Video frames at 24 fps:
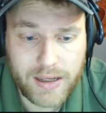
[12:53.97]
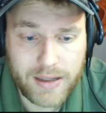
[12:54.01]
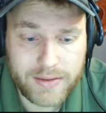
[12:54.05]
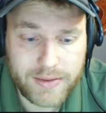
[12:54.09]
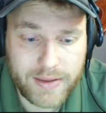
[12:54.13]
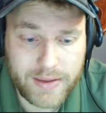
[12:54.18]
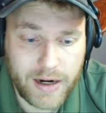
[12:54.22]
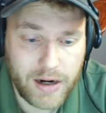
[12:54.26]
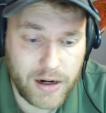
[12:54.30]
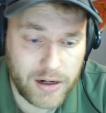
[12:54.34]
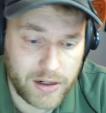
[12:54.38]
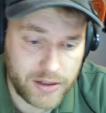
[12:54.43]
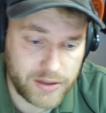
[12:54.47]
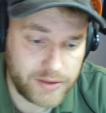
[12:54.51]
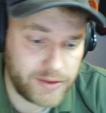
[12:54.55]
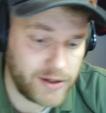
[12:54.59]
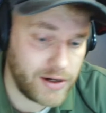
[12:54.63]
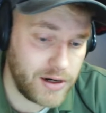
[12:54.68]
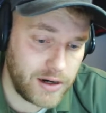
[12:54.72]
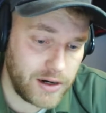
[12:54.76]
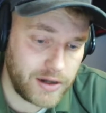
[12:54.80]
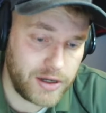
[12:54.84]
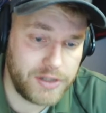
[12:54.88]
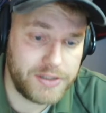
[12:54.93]
They're
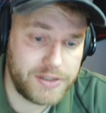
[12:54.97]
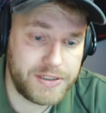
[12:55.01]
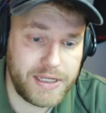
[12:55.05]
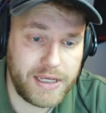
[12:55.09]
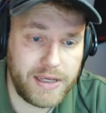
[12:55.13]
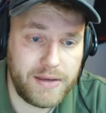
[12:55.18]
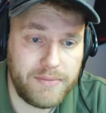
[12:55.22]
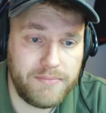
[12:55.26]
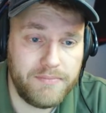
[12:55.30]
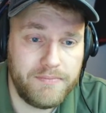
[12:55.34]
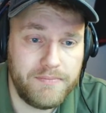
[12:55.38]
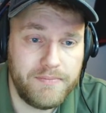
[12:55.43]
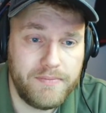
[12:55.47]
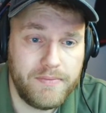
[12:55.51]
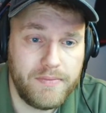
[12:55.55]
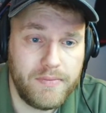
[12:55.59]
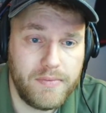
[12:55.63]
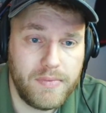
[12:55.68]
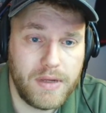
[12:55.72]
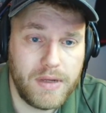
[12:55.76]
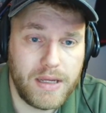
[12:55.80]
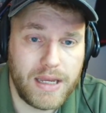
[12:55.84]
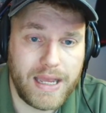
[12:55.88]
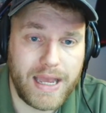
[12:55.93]
a good team.
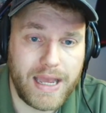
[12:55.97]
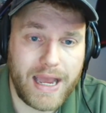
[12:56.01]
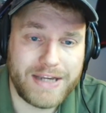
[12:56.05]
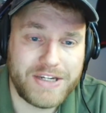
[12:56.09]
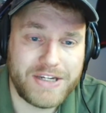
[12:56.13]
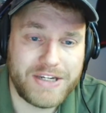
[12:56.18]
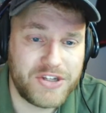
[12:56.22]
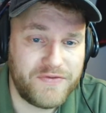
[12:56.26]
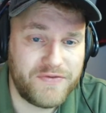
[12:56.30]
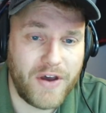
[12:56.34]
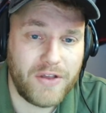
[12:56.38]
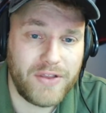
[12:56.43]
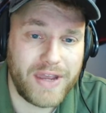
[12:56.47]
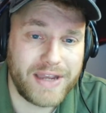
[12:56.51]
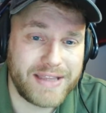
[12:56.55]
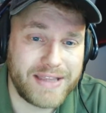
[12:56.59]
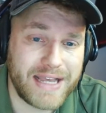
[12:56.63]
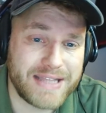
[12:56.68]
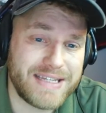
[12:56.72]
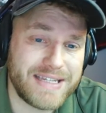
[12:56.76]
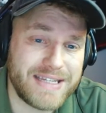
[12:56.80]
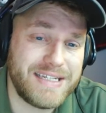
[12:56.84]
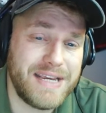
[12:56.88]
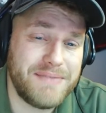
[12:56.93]
I just felt like
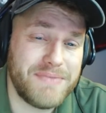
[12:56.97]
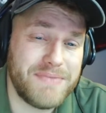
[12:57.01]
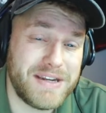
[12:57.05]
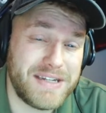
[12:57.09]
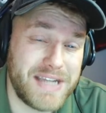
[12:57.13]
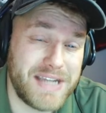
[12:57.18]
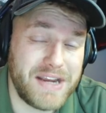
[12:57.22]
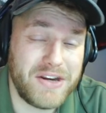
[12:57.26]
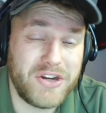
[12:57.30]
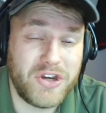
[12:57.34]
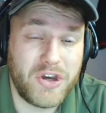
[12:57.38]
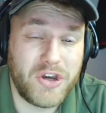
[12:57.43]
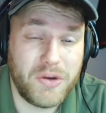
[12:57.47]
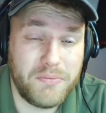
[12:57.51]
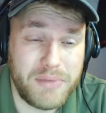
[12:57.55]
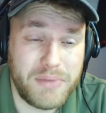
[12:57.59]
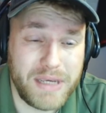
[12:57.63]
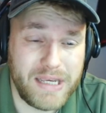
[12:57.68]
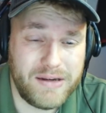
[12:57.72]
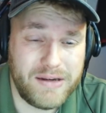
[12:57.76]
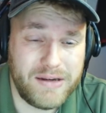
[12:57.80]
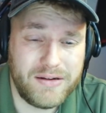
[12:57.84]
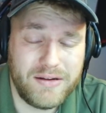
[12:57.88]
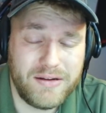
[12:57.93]
that's a team that Dayton could
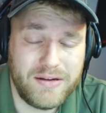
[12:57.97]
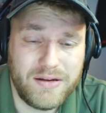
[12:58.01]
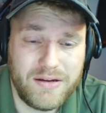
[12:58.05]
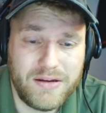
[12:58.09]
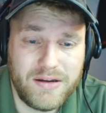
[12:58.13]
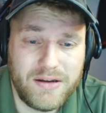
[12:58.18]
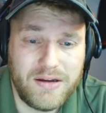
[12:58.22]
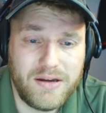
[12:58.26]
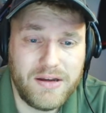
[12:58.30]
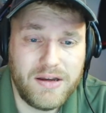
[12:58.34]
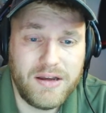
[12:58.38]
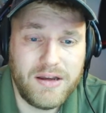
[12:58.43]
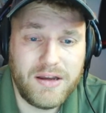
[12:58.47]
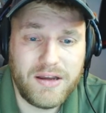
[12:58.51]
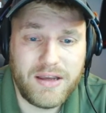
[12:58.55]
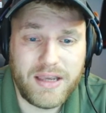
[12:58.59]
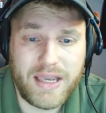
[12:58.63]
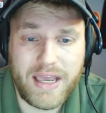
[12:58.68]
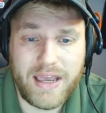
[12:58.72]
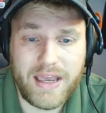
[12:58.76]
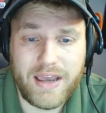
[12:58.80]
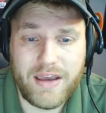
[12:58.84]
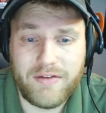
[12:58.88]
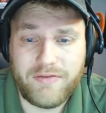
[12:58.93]
beat
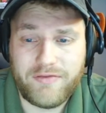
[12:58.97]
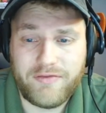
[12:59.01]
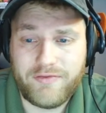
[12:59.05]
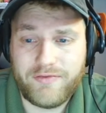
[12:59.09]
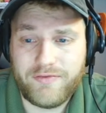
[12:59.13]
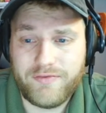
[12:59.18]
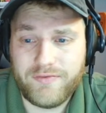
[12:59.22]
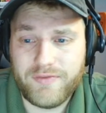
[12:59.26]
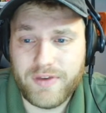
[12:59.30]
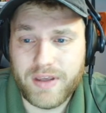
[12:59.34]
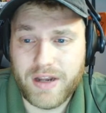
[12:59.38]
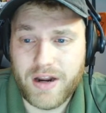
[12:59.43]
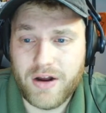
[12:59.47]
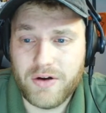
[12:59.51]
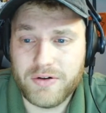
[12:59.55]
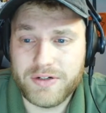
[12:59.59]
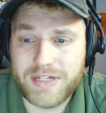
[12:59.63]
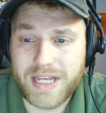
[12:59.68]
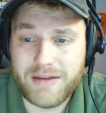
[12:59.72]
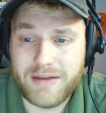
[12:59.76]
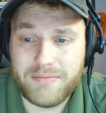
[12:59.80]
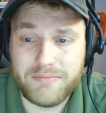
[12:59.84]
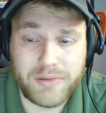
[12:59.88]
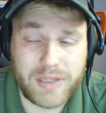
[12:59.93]
if,
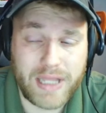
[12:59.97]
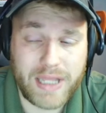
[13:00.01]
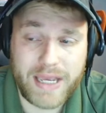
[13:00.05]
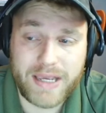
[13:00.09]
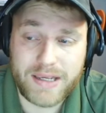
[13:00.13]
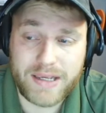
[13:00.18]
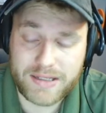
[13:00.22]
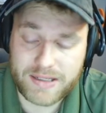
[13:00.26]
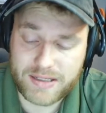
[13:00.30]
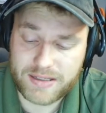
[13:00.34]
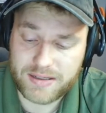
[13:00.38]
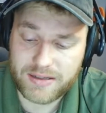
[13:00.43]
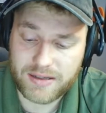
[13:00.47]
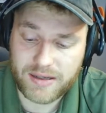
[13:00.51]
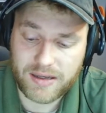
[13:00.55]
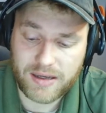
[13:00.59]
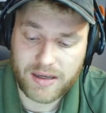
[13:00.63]
Dayton plays